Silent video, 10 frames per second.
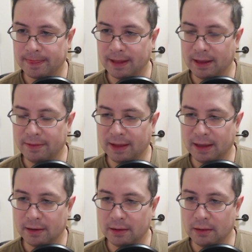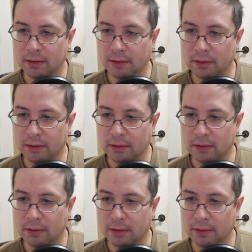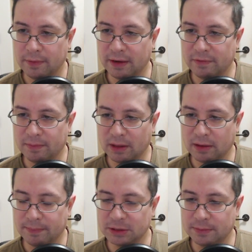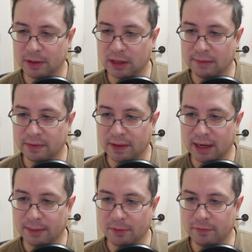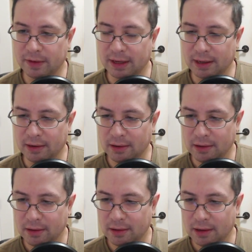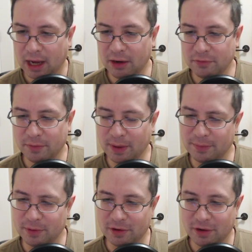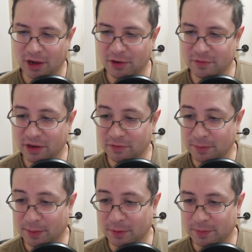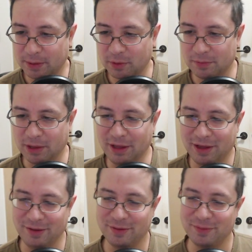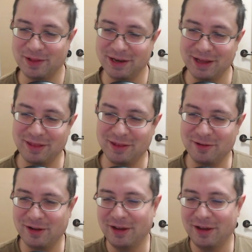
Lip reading: And then if he plays like bishop e7, then I move the knight. I don't remember. I don't really remember, but I'm gonna play. I'm gonna play knight c3.